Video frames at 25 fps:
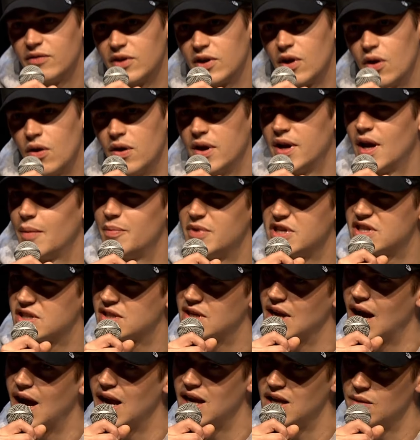go, and I'd be
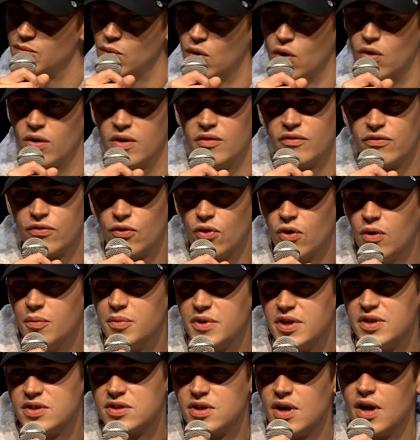slightly more informed
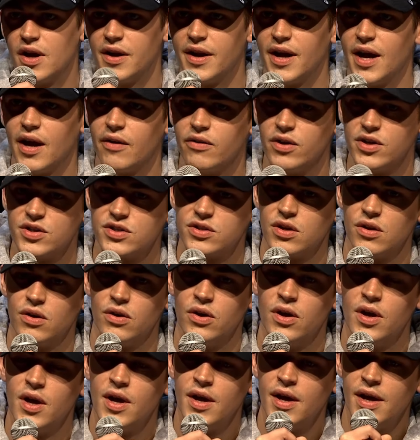in certain areas. So
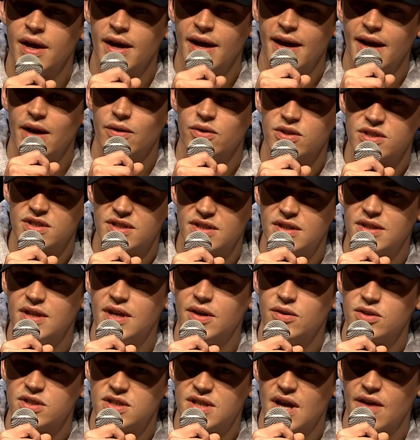it was
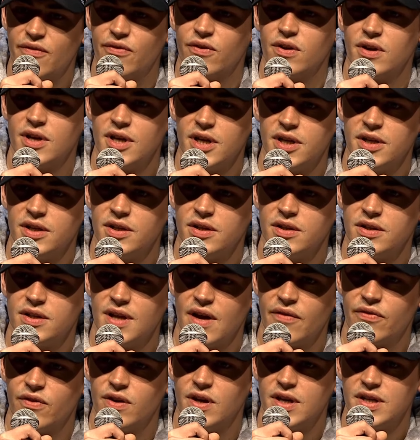definitely
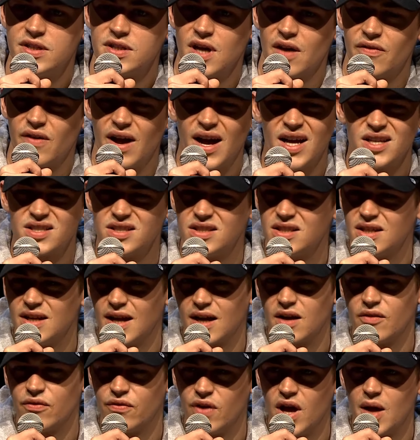tough. I actually did like
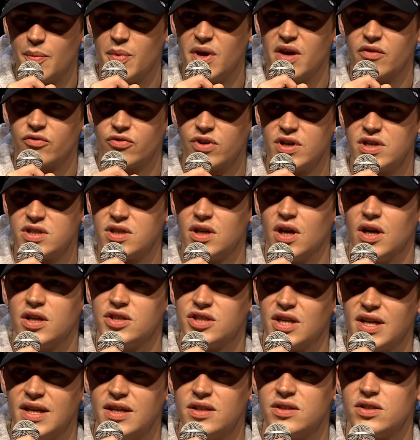a fair bit of research
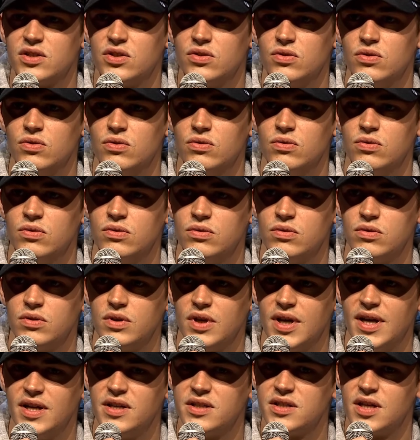into
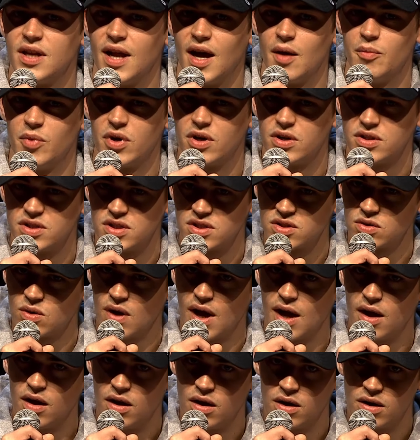that, because it's
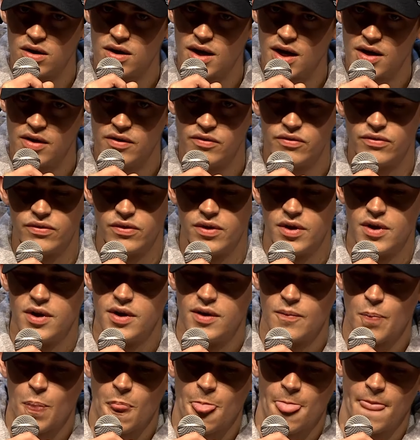quite a kind of,
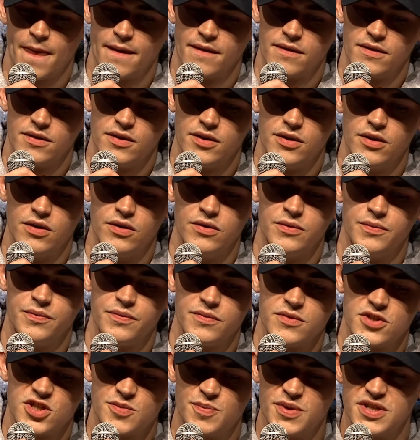you know,
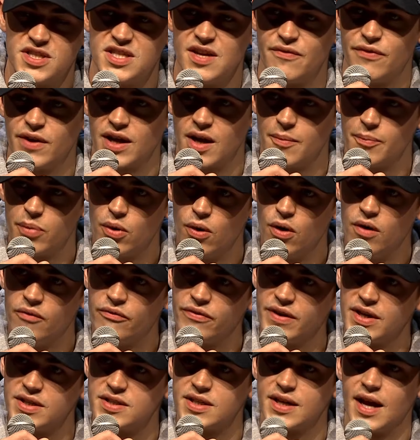specific important
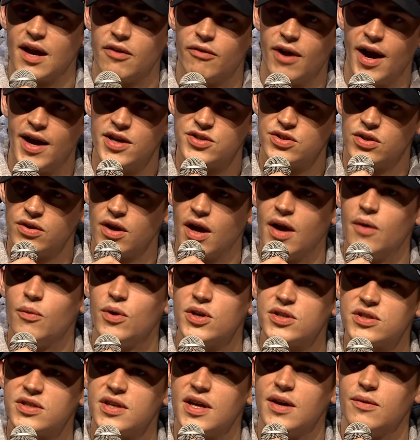thing to get right. So no, it
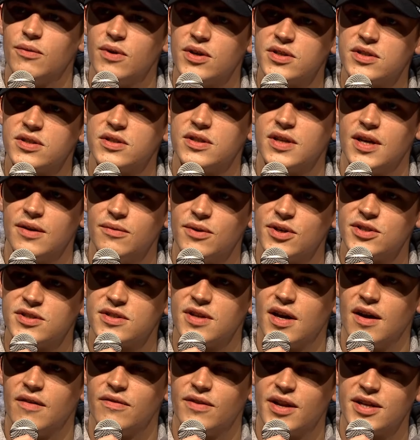was
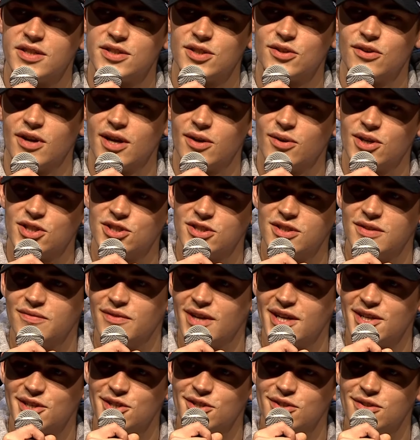tough. That's a great question.
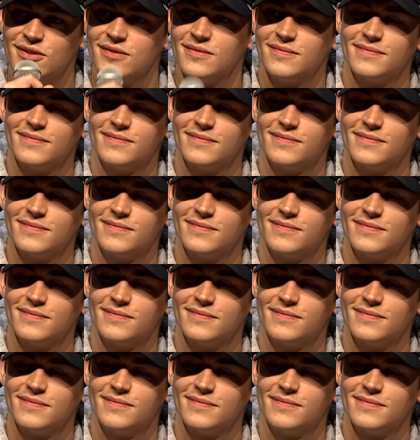Thank you.